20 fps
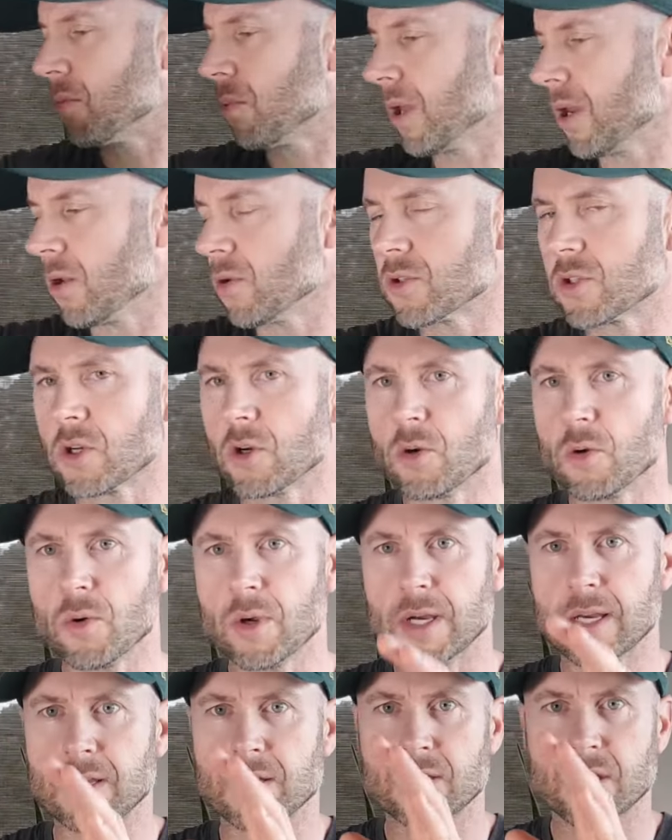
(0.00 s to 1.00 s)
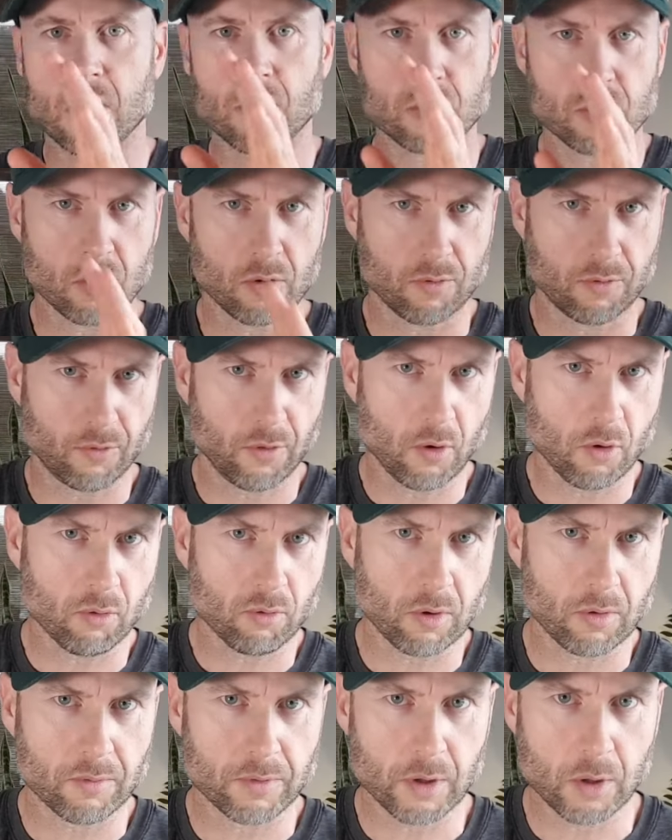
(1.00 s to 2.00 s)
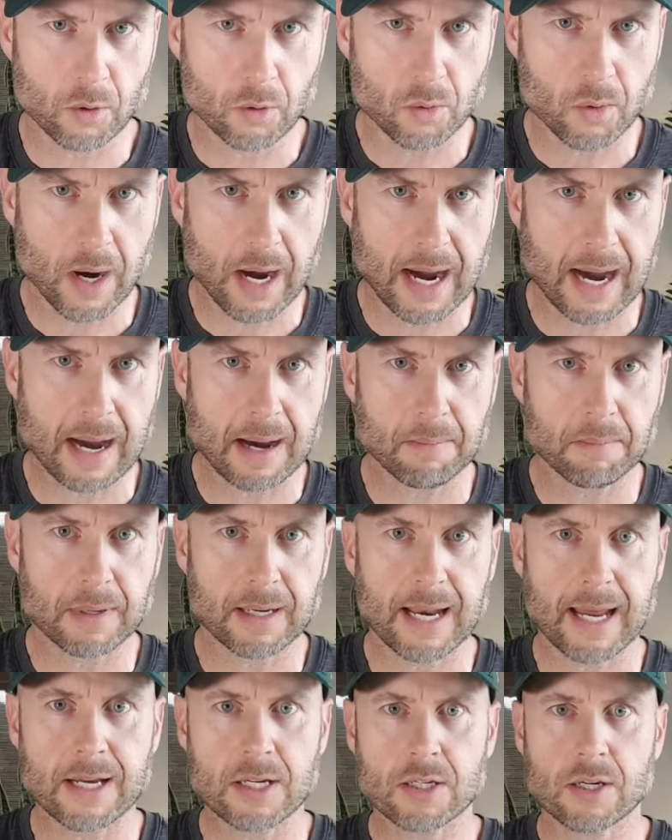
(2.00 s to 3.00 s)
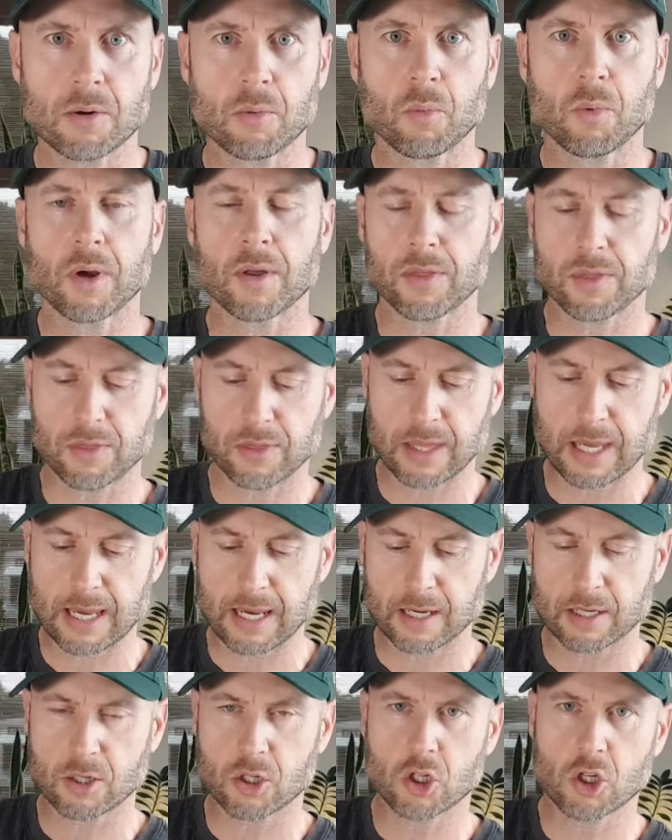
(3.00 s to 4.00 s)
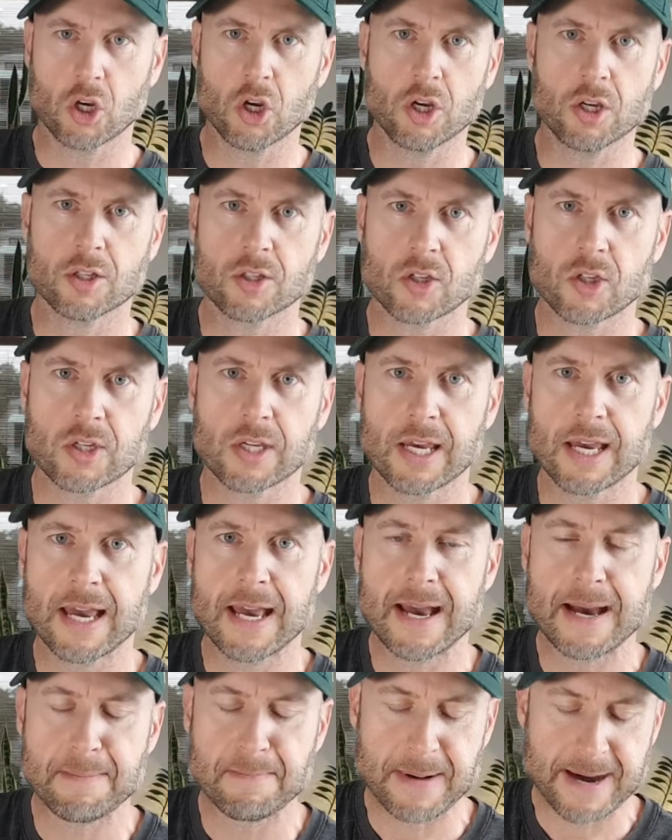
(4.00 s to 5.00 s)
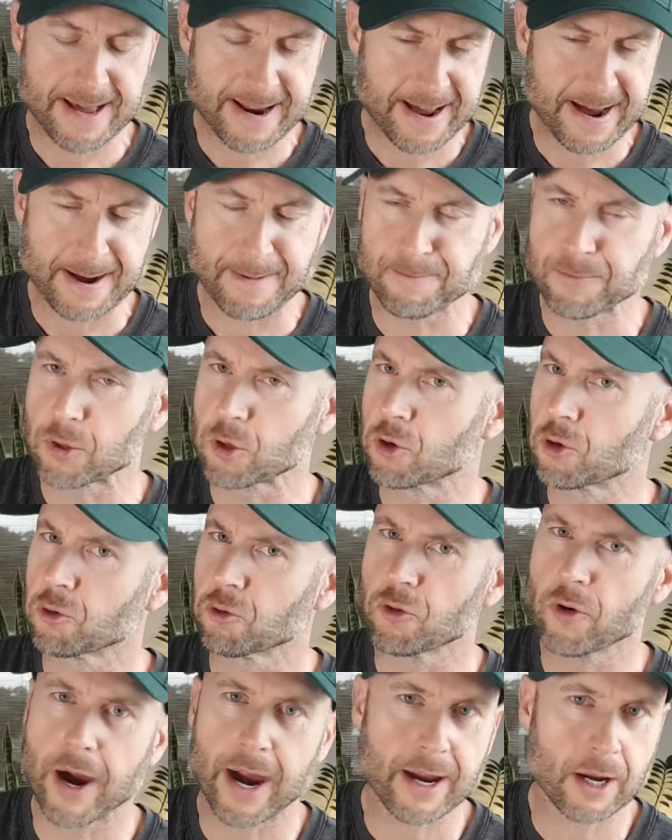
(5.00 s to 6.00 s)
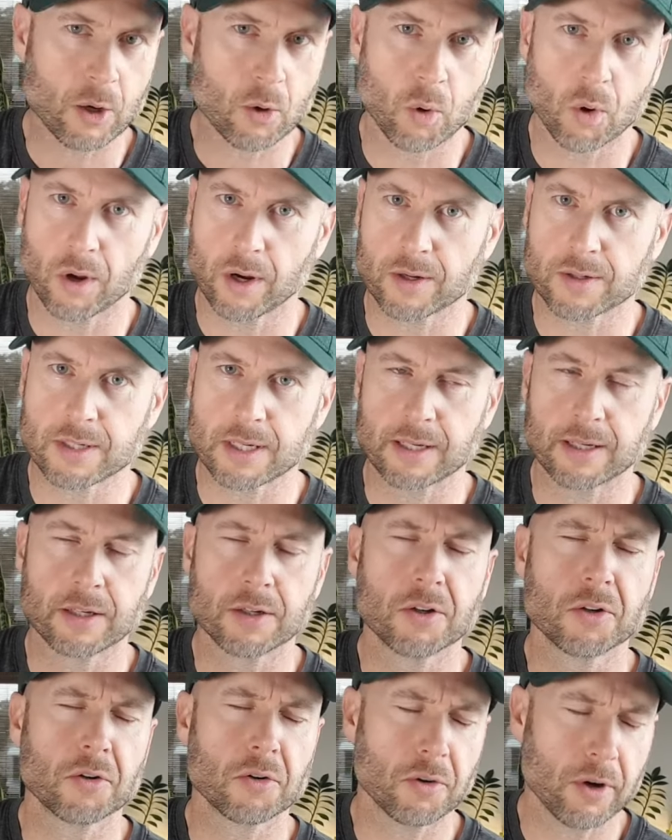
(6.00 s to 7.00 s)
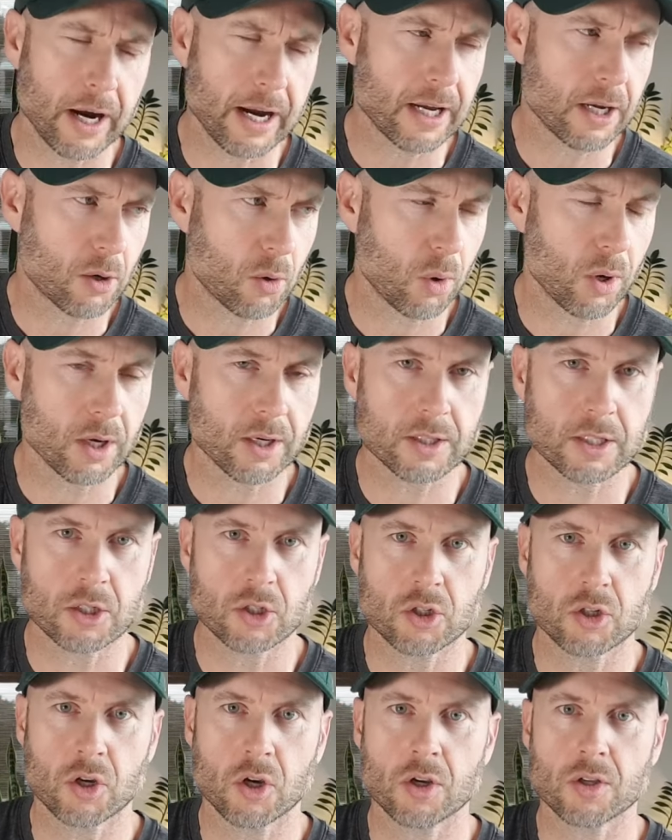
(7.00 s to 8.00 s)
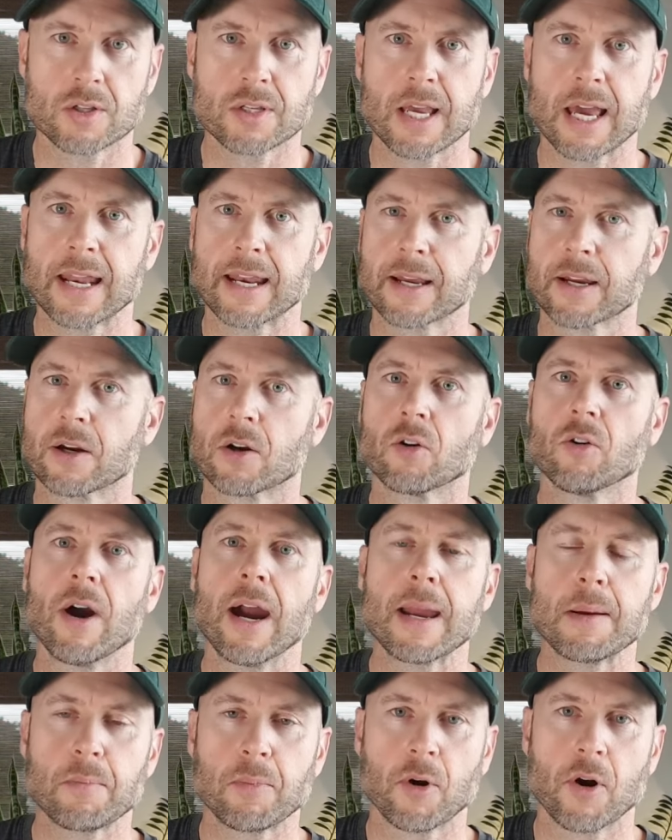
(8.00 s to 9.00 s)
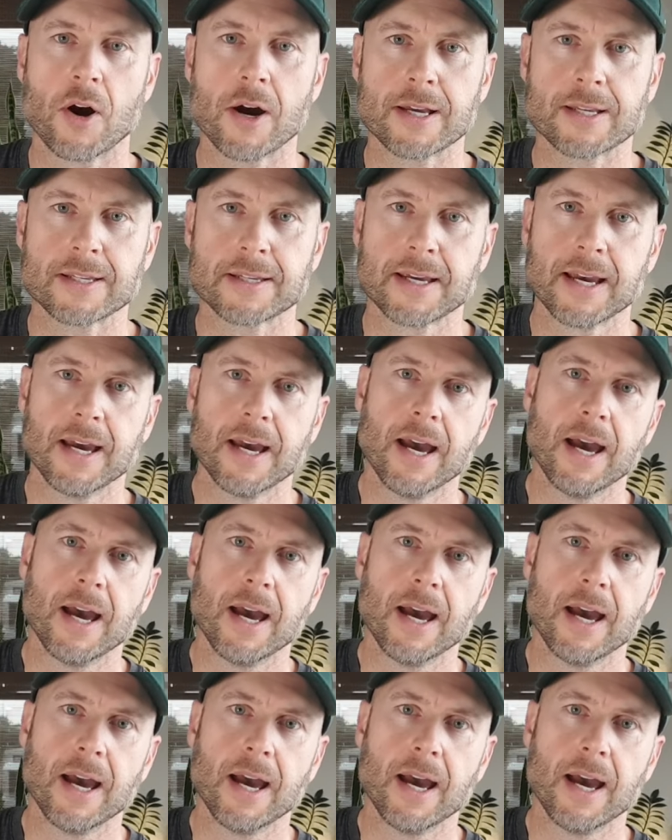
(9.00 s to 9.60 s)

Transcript: What I'll do is I'll do a full review um, later with their shirts, but um, great quality, great quality shirts at a great price.